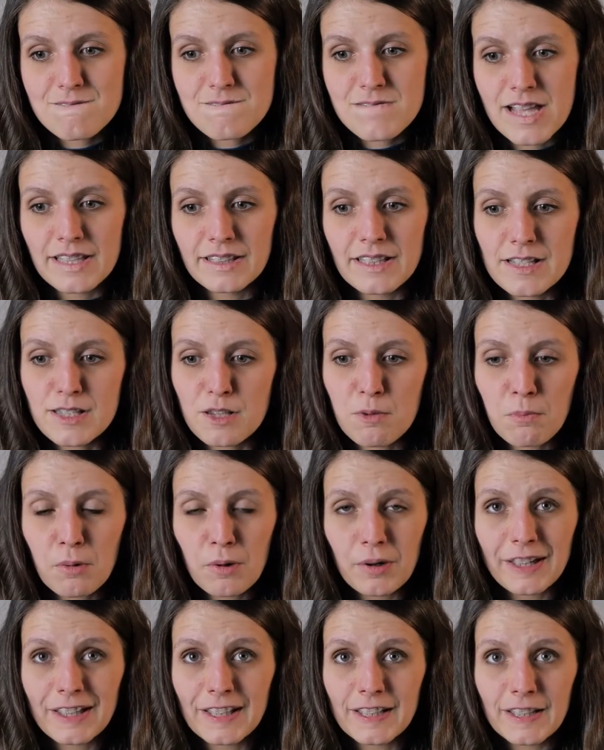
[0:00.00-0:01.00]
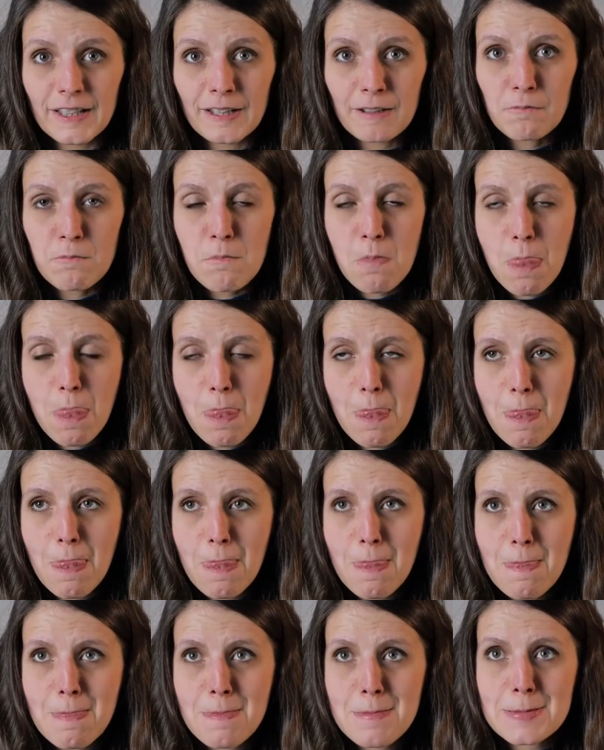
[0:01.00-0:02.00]
and disappointed.
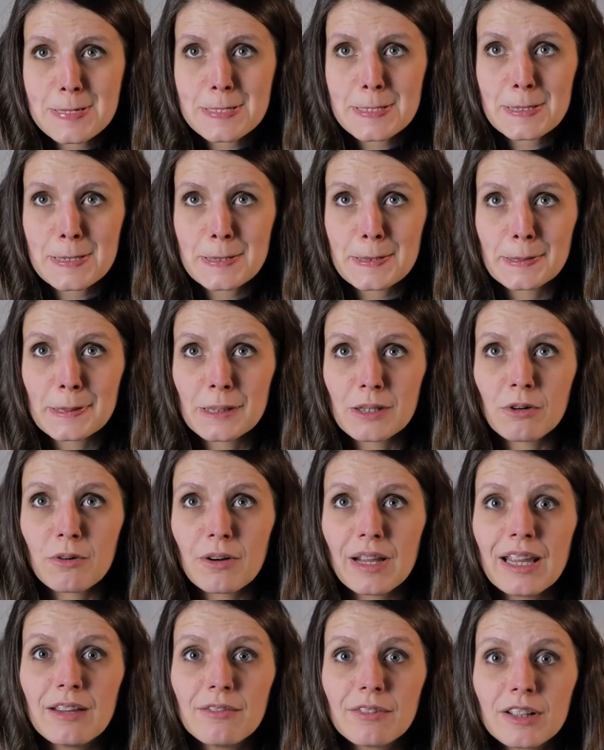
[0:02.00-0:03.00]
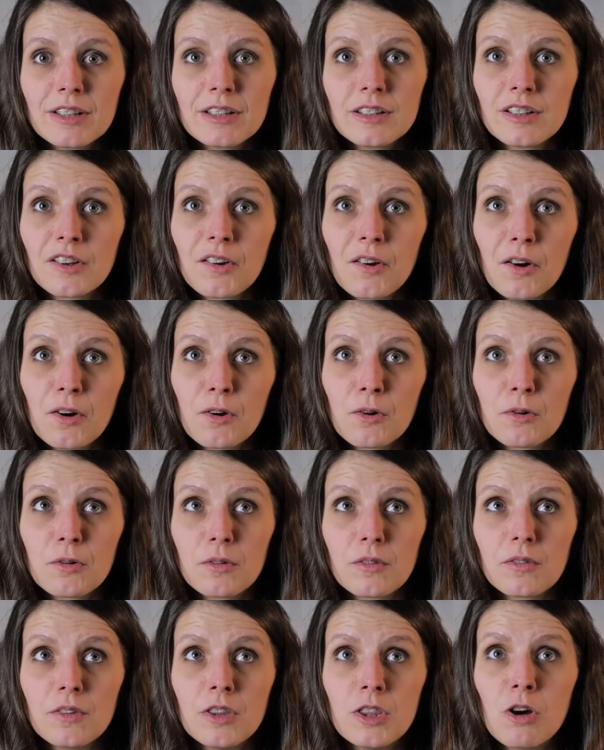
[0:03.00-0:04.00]
So even
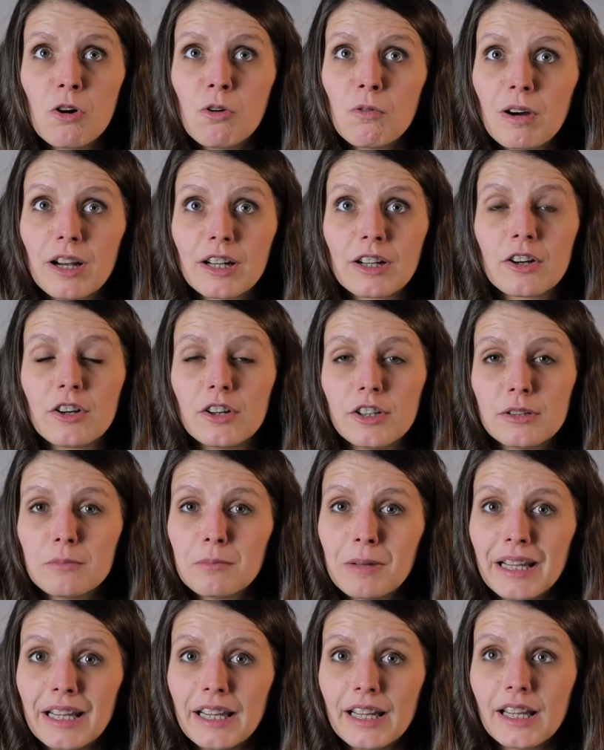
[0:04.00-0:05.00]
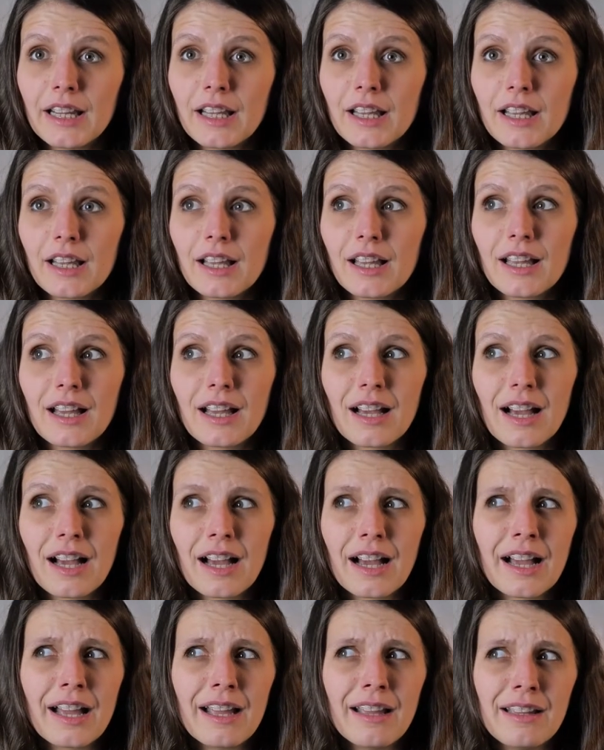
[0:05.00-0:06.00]
though no one hurt me,
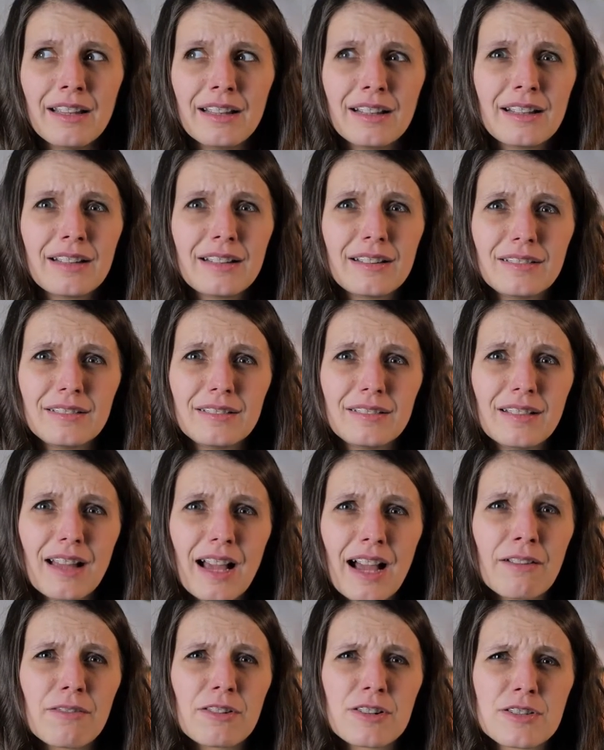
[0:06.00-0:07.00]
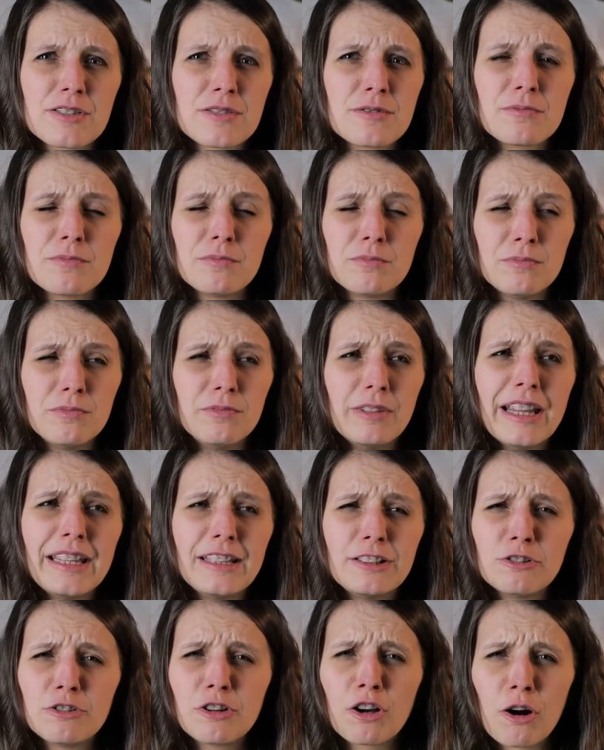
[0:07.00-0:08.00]
I I was
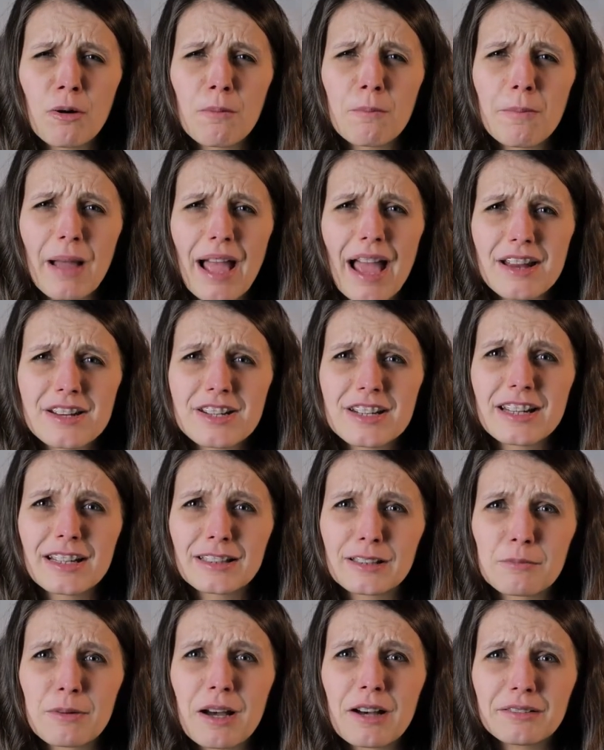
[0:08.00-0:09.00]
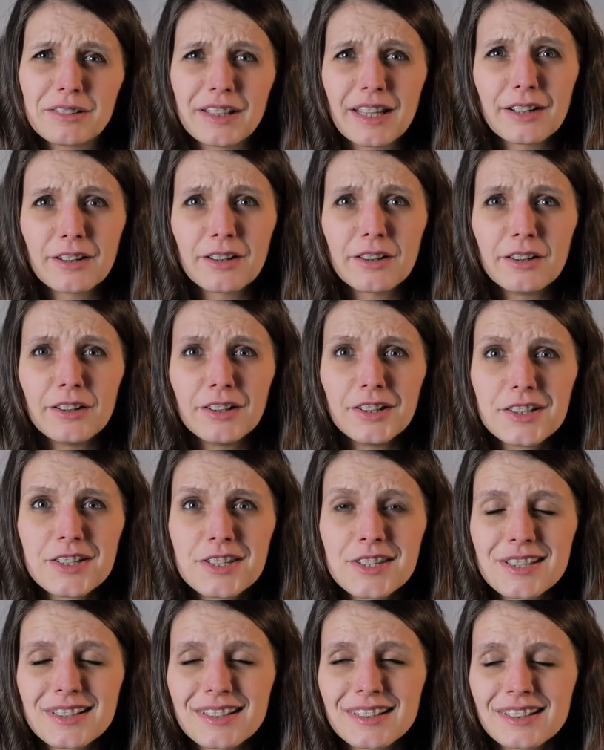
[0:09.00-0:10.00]
way too compassionate about their
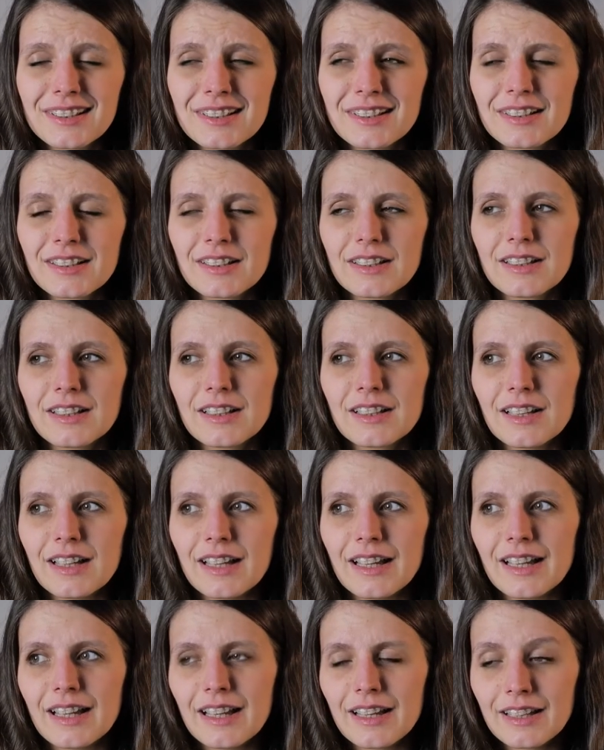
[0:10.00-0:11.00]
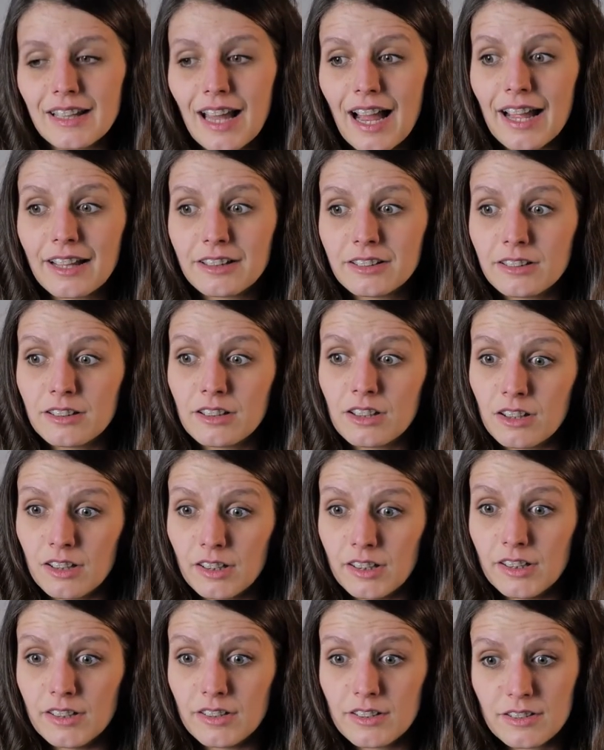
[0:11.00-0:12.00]
hurt and I had to
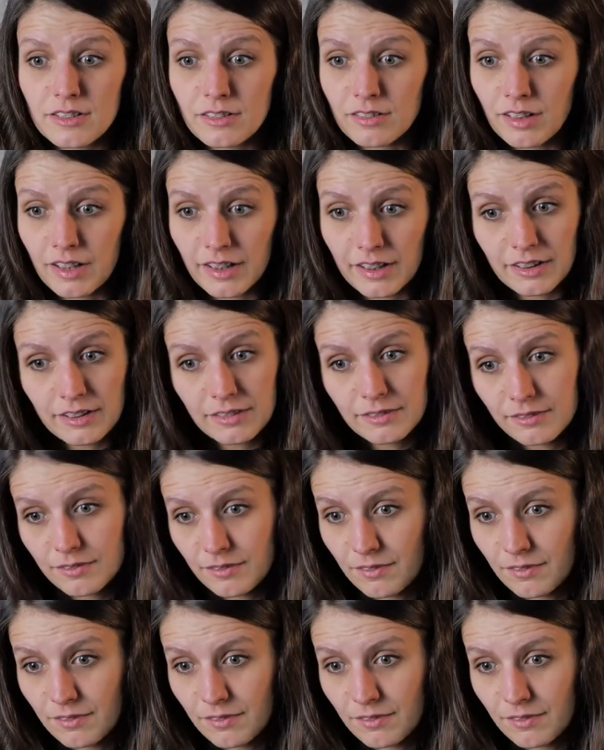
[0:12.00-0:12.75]
learn to like